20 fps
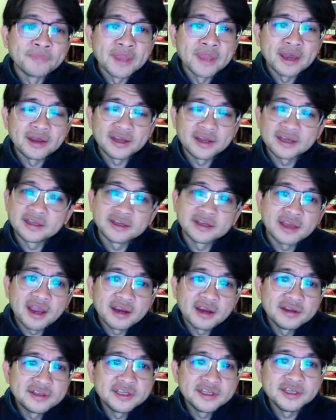and I can
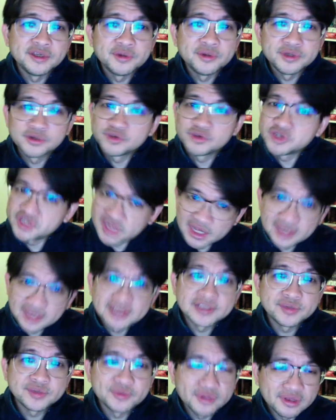guarantee you your
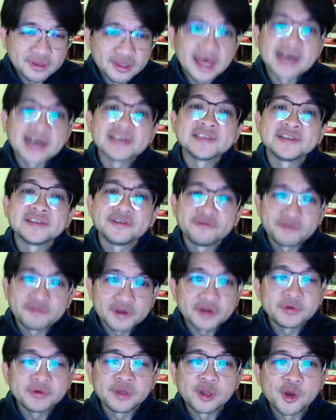chains will last a
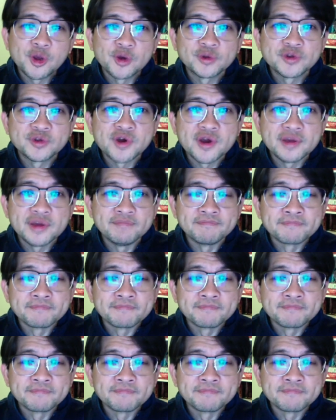very long time.